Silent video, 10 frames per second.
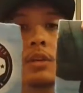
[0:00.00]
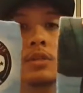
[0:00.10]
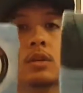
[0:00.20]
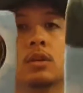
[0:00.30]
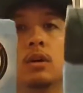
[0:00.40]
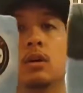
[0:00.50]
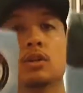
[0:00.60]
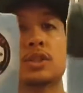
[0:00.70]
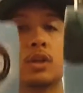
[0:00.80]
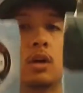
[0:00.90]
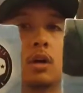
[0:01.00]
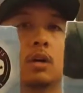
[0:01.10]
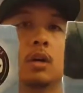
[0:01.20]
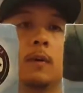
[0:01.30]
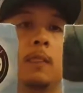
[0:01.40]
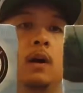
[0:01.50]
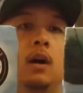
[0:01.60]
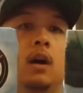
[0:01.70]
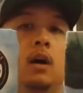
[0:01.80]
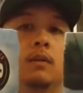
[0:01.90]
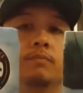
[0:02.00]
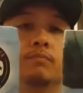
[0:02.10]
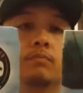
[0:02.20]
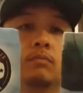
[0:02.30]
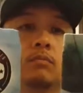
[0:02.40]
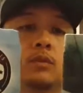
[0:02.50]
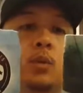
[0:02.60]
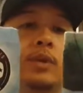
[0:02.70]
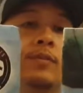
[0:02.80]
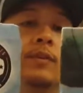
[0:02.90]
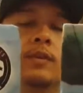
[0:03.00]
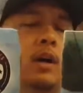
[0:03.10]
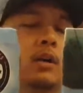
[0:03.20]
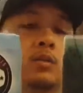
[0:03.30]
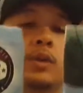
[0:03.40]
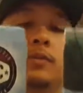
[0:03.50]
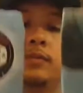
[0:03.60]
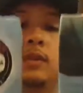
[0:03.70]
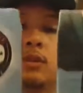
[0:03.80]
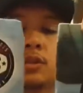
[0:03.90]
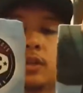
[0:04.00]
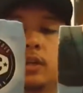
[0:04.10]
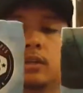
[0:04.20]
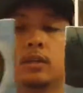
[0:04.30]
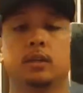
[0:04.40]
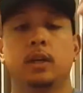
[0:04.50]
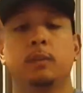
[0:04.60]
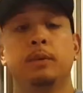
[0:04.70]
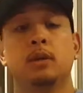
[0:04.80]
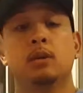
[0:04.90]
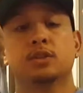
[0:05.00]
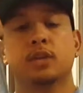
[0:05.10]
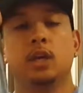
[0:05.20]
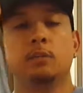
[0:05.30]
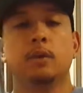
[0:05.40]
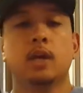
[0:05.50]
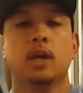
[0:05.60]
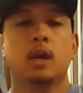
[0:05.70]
These are the All-Star 2015 All-Star NBA All-Star game.